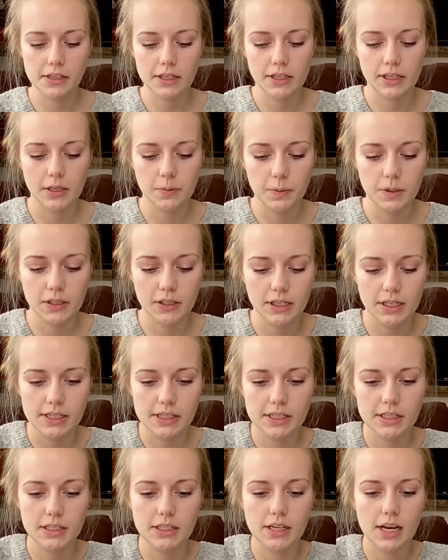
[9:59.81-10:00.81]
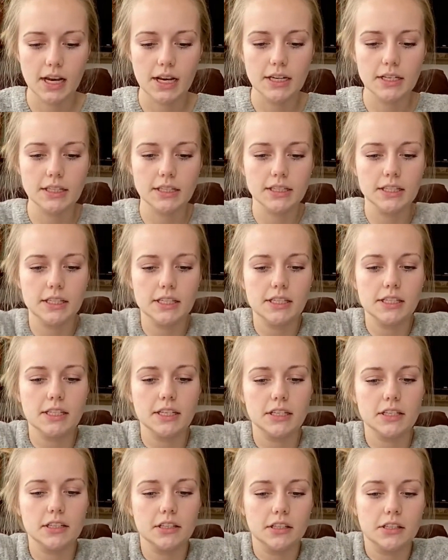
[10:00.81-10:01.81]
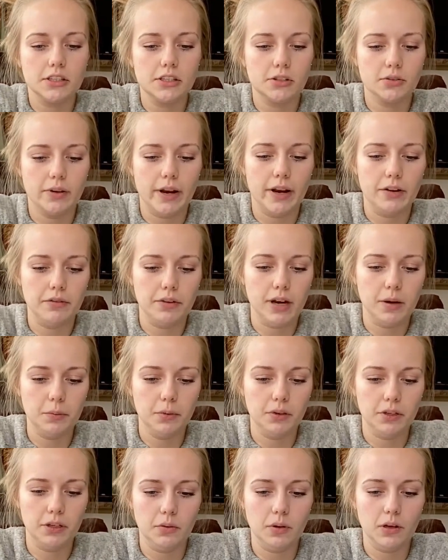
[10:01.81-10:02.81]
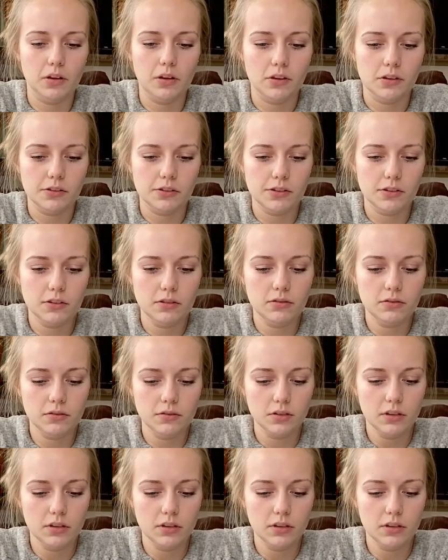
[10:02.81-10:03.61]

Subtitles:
They keep it nice and tight and they stick to the saran wrap really also.